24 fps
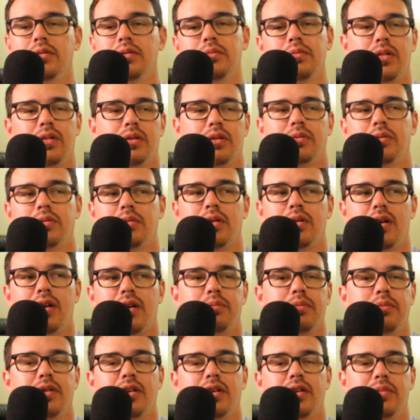blah blah blah. I'm
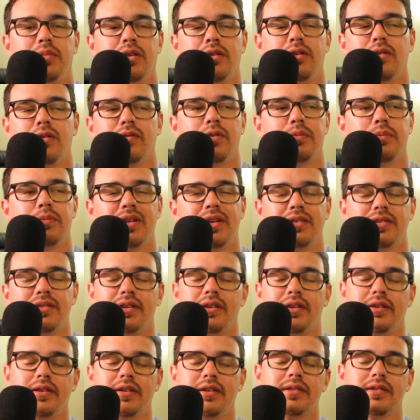going to be known for being serious.